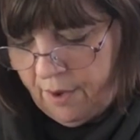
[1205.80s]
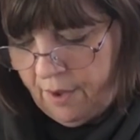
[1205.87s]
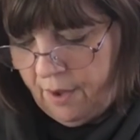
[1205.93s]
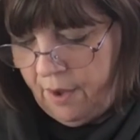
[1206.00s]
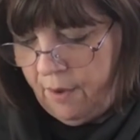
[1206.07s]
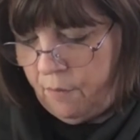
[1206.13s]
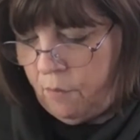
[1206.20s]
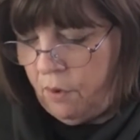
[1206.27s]

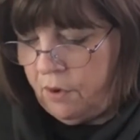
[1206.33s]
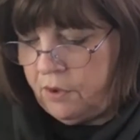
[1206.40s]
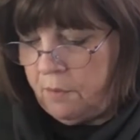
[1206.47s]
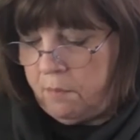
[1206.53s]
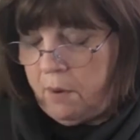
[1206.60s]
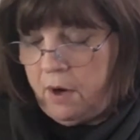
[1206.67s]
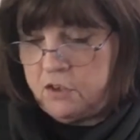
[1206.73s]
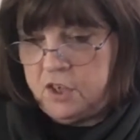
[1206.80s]
one of the
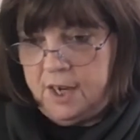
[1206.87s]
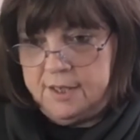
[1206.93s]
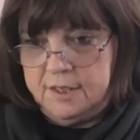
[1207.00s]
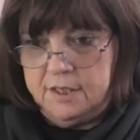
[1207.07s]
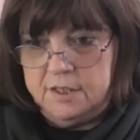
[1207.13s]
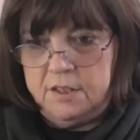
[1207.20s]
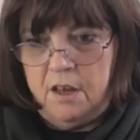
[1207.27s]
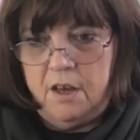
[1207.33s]
projects
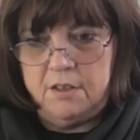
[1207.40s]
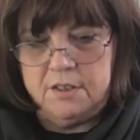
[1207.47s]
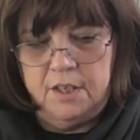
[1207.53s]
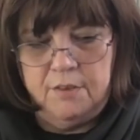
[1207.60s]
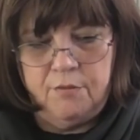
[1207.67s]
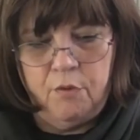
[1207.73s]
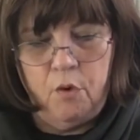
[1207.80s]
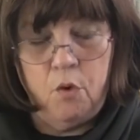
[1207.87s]
I
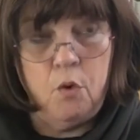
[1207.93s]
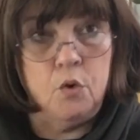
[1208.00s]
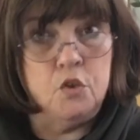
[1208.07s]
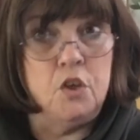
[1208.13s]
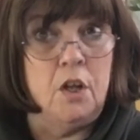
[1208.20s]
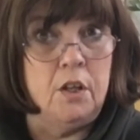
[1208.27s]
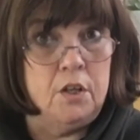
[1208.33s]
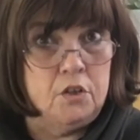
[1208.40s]
started for
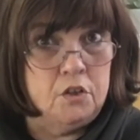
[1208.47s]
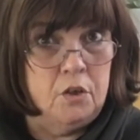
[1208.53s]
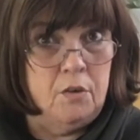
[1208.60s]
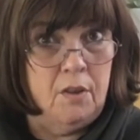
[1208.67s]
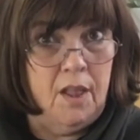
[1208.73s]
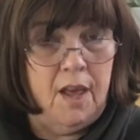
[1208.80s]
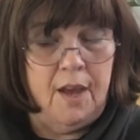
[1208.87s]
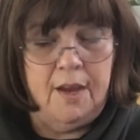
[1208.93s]
Jolly
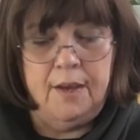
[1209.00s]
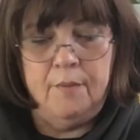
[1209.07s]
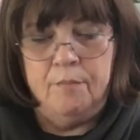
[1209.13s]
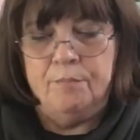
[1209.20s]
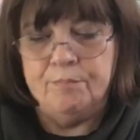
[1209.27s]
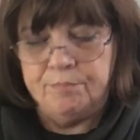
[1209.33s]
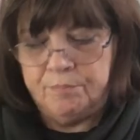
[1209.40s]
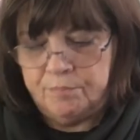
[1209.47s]
July.
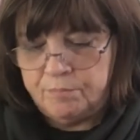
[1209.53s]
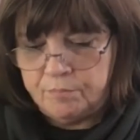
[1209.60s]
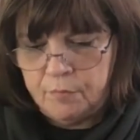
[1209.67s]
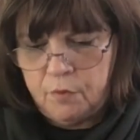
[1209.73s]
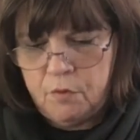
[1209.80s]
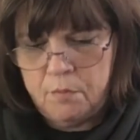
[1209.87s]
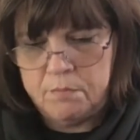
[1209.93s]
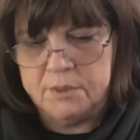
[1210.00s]

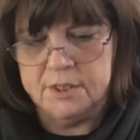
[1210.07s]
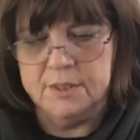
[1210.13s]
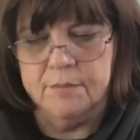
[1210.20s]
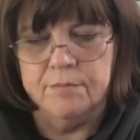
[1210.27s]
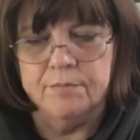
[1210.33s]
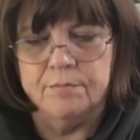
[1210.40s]
Whoops.